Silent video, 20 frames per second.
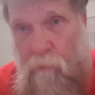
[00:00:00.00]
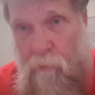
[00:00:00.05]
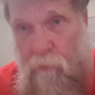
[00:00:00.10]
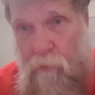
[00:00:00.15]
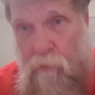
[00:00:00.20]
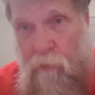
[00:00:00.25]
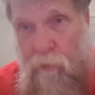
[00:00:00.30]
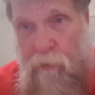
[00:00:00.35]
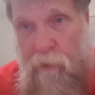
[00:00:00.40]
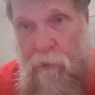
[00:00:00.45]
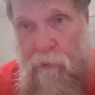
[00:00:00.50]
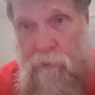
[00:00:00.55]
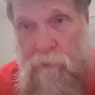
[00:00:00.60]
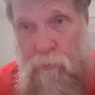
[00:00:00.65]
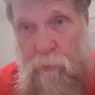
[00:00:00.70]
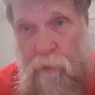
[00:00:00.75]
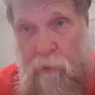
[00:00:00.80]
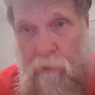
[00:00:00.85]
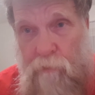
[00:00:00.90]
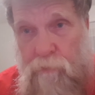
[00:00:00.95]
a
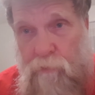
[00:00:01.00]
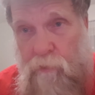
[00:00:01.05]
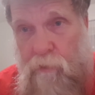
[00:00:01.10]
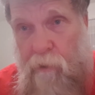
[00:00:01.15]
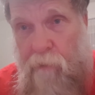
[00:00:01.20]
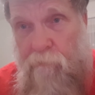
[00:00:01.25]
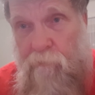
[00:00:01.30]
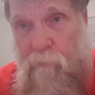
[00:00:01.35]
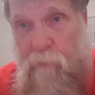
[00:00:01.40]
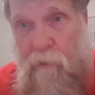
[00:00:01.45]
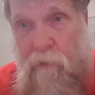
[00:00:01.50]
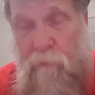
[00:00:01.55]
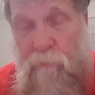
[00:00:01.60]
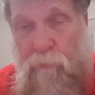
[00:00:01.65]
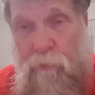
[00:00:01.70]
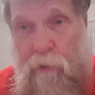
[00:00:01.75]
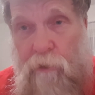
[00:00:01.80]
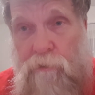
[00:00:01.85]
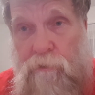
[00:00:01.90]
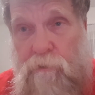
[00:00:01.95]
year's work is going to have to be
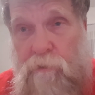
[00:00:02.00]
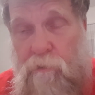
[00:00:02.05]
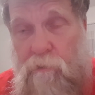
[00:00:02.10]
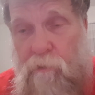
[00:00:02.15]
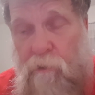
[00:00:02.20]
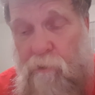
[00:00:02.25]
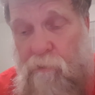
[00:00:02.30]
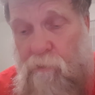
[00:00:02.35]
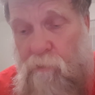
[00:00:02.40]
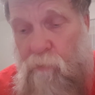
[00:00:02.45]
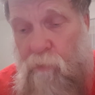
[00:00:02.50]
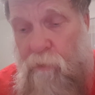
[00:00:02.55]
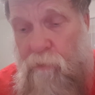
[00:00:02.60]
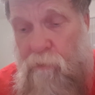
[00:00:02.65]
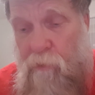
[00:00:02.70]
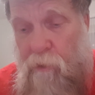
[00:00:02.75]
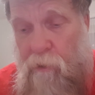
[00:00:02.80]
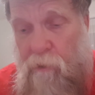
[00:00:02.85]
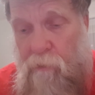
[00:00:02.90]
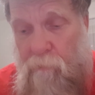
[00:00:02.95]
compressed into
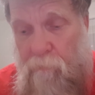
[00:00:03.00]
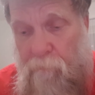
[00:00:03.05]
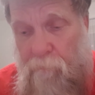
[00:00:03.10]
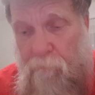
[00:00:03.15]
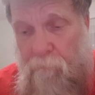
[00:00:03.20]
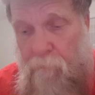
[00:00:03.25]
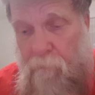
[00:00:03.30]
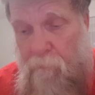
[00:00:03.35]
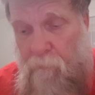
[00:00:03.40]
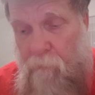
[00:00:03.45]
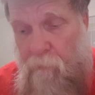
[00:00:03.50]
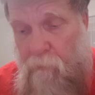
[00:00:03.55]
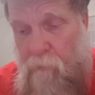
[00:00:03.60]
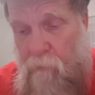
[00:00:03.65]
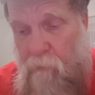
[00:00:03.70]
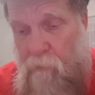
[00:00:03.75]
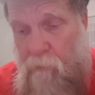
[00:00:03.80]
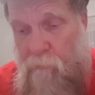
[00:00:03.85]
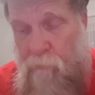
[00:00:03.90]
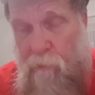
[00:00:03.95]
one day.
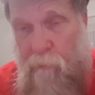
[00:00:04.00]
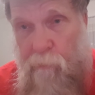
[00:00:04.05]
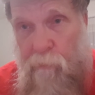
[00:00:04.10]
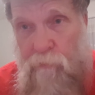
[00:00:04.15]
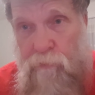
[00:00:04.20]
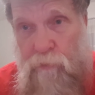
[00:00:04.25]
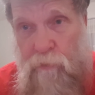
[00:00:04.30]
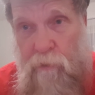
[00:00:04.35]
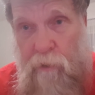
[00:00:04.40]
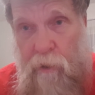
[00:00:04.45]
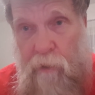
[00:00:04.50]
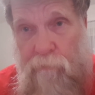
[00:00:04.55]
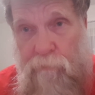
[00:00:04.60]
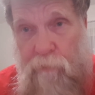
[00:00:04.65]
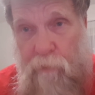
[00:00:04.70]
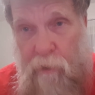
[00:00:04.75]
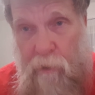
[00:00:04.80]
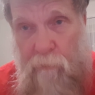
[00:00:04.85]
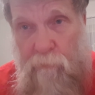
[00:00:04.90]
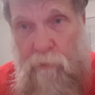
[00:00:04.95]
People's going to have
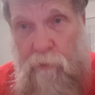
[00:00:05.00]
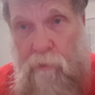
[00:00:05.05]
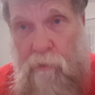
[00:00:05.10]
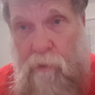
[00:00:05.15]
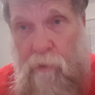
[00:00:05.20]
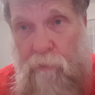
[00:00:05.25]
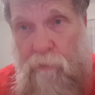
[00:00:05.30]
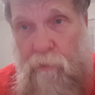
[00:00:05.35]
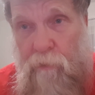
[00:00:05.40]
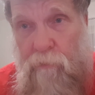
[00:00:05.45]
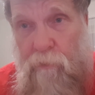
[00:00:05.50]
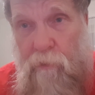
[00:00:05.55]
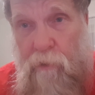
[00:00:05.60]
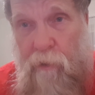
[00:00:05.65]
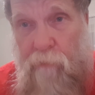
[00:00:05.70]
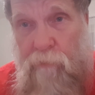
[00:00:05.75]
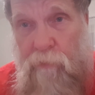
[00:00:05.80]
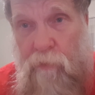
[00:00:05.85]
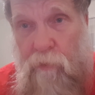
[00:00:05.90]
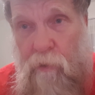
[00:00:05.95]
to come together in the
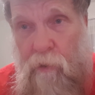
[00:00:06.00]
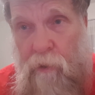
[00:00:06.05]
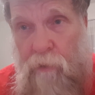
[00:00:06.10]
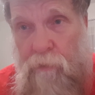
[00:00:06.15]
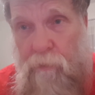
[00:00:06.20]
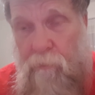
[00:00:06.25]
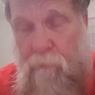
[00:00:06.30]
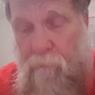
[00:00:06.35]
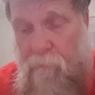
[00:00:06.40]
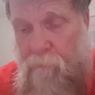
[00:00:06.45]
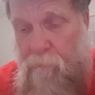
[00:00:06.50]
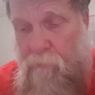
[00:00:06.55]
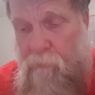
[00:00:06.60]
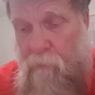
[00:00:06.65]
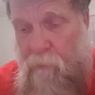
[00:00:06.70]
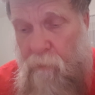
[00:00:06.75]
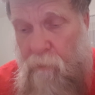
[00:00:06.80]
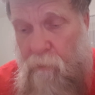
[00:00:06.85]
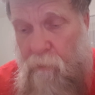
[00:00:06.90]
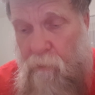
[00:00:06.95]
love of God.
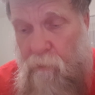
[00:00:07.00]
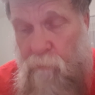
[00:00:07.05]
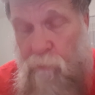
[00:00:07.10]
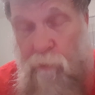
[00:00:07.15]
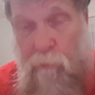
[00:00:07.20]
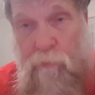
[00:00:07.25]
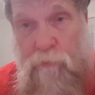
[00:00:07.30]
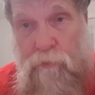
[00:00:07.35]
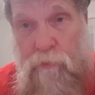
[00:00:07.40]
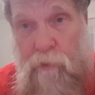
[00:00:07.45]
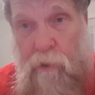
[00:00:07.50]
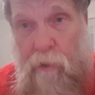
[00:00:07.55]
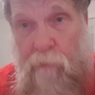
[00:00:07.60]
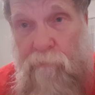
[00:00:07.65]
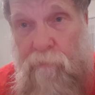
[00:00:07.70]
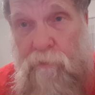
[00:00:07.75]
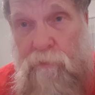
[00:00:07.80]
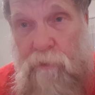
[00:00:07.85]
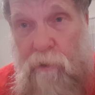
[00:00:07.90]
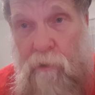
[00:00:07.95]
People's going to
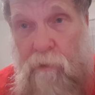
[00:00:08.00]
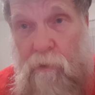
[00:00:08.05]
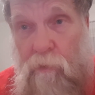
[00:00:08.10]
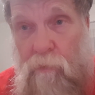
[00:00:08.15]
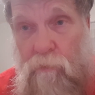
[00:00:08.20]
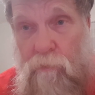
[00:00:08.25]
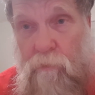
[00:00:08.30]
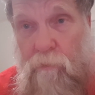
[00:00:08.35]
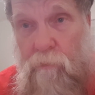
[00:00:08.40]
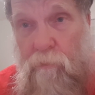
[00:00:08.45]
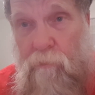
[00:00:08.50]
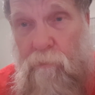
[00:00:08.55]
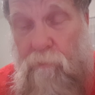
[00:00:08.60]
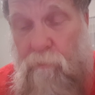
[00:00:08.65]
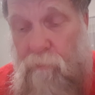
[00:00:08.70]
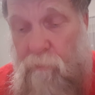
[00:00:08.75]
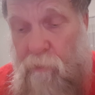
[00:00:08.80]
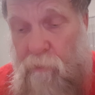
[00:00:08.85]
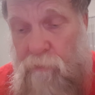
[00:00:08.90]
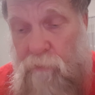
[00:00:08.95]
have to sell out.
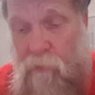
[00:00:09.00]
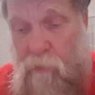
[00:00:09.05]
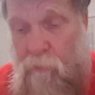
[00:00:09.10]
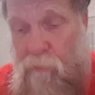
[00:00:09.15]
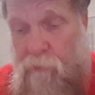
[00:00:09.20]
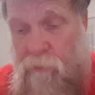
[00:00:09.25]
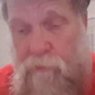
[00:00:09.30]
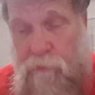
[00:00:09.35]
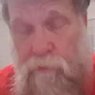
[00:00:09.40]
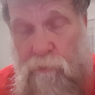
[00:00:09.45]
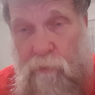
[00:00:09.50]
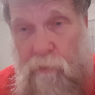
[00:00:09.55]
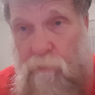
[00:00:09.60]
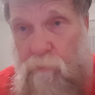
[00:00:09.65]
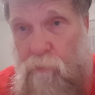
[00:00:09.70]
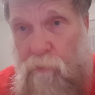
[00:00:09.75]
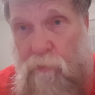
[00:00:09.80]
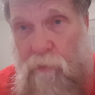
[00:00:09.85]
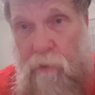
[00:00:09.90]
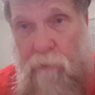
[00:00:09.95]
That's all there is to it.
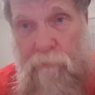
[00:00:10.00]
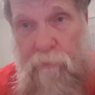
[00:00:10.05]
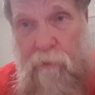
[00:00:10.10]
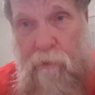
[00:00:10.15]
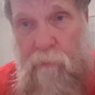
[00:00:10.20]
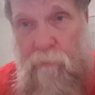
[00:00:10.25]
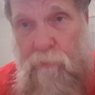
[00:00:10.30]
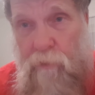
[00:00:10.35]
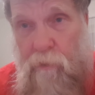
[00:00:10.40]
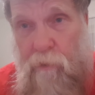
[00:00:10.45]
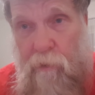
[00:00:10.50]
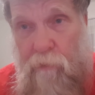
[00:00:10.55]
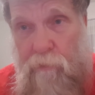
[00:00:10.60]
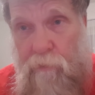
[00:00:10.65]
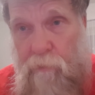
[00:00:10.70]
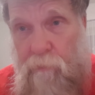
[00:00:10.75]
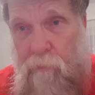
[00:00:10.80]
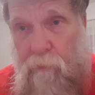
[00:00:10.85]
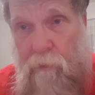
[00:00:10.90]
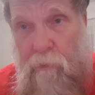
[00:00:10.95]
We're going to have to come
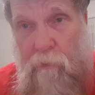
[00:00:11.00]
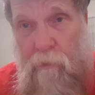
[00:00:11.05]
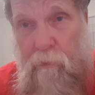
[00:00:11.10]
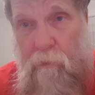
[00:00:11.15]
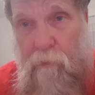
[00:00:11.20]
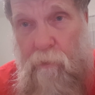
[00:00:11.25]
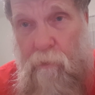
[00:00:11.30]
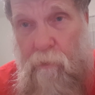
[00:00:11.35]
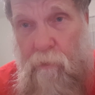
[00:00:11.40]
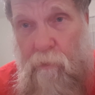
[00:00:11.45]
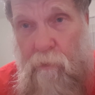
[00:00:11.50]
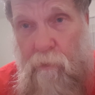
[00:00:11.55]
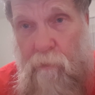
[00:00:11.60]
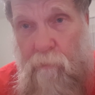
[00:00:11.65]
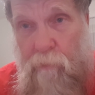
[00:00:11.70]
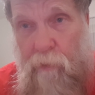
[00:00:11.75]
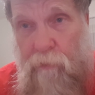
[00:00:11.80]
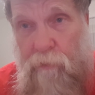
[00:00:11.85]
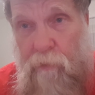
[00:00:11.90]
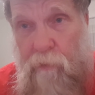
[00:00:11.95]
together
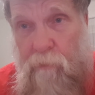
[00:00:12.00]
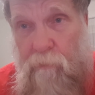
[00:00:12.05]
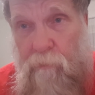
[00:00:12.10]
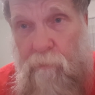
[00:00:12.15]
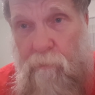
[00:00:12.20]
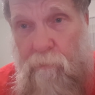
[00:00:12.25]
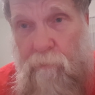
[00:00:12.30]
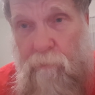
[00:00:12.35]
by the